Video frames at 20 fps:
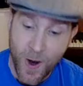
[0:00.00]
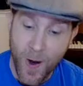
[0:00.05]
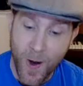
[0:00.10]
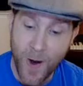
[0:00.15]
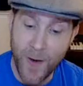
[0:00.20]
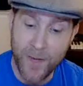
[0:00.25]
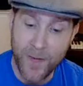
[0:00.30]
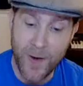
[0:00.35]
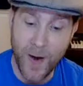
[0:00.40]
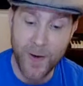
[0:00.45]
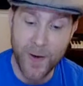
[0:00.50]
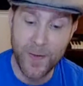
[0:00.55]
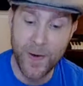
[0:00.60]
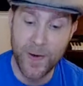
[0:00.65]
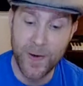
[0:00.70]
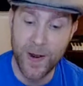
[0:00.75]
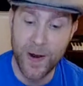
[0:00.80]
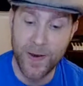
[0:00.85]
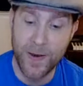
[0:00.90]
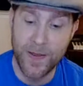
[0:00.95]
If he were
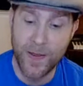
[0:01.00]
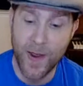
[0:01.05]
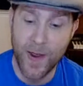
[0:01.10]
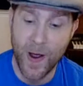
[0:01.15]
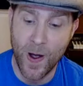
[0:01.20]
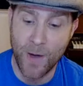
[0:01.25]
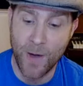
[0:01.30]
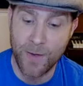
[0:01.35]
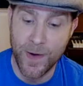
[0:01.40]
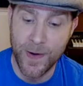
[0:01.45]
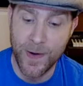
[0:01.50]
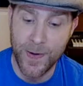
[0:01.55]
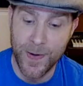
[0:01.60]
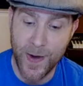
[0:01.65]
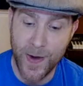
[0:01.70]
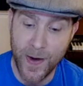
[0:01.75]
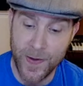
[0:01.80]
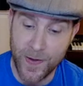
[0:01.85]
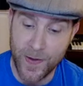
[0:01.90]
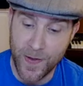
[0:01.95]
leading the army
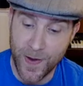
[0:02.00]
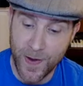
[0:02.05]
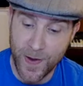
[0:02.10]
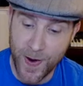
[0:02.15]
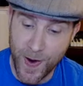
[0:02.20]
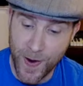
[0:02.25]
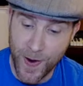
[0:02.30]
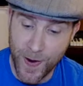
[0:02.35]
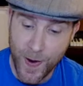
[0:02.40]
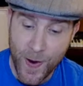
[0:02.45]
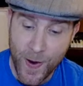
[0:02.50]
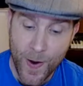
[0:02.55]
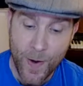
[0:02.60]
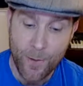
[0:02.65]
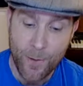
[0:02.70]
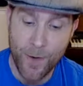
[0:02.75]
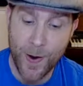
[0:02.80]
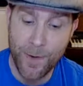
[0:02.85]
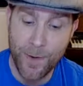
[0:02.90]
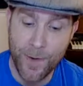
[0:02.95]
instead of the king,
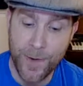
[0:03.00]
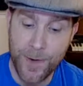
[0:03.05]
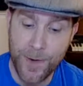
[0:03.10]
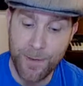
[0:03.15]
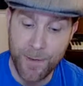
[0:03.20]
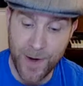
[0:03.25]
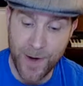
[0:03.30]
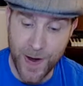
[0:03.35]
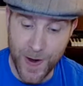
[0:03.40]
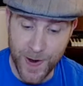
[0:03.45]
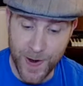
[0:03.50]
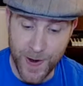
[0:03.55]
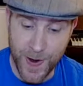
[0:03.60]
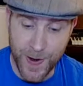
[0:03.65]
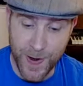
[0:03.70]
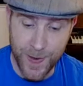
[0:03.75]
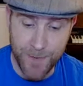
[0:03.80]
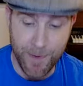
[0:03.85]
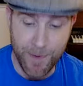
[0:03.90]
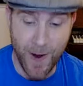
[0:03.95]
we wouldn't be in
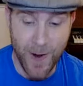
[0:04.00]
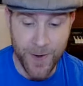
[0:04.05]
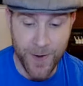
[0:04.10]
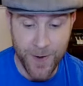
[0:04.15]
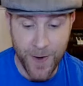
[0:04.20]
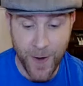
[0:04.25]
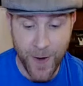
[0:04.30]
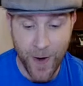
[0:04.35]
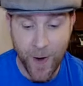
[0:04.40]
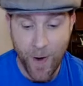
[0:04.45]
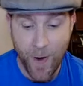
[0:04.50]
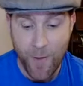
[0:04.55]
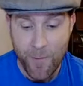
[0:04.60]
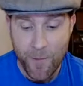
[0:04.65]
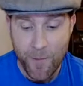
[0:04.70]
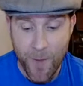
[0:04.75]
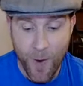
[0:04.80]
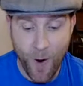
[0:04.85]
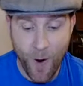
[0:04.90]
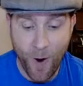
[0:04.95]
this mess.
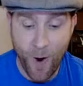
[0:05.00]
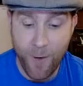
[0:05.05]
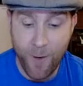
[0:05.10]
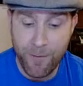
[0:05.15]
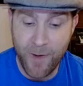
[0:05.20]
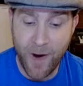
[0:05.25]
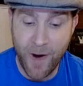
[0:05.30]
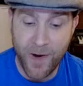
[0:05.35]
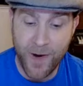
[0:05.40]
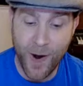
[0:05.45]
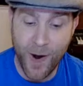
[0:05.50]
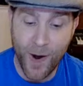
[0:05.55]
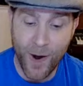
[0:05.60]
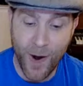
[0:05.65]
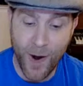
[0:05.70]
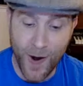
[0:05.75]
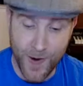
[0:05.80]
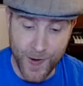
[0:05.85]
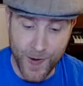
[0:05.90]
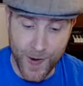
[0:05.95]
I bet young
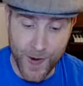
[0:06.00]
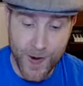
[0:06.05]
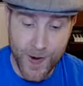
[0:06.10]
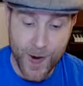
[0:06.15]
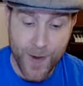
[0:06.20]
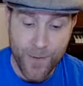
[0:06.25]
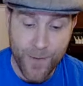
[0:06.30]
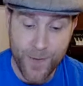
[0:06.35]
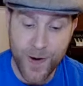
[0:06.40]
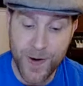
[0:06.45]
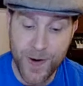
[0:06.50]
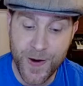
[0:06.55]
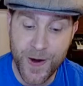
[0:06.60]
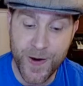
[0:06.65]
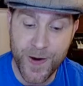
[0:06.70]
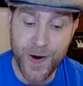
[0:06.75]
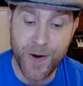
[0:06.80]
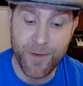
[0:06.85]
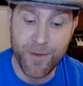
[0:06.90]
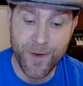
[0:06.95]
Harry wishes
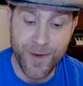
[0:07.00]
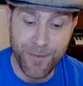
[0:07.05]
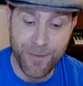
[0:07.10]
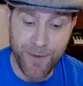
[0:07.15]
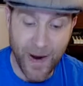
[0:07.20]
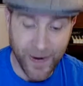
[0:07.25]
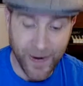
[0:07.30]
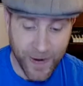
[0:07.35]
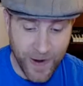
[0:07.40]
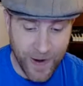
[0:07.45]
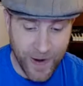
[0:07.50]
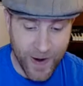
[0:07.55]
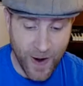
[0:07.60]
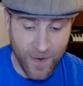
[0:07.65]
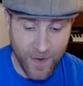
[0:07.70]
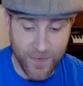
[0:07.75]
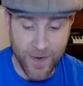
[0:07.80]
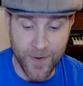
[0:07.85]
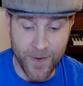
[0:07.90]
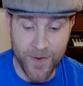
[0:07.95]
he was back in
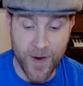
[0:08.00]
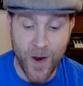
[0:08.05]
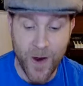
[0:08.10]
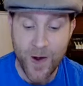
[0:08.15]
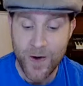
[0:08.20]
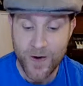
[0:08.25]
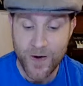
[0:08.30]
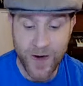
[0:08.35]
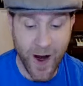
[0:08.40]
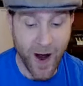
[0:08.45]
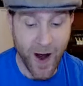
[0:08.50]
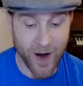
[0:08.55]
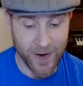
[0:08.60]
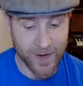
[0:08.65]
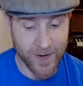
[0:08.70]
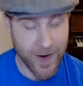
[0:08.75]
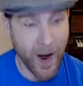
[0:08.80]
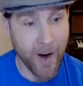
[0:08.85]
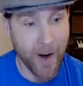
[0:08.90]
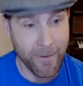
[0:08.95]
London,
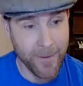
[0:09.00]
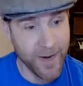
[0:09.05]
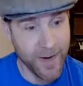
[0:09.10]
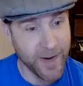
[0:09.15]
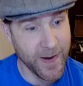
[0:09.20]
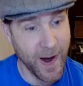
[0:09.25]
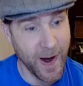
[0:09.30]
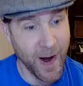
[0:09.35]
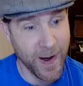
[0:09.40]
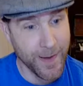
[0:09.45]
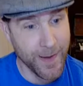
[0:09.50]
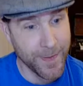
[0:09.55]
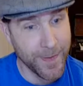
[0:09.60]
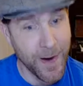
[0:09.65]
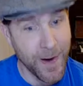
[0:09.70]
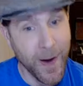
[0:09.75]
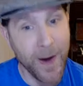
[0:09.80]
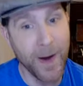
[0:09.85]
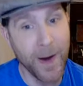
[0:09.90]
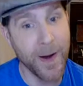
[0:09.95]
tucked up safe
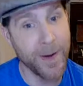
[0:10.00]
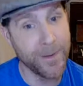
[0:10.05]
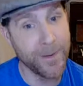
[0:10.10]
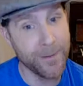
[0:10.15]
in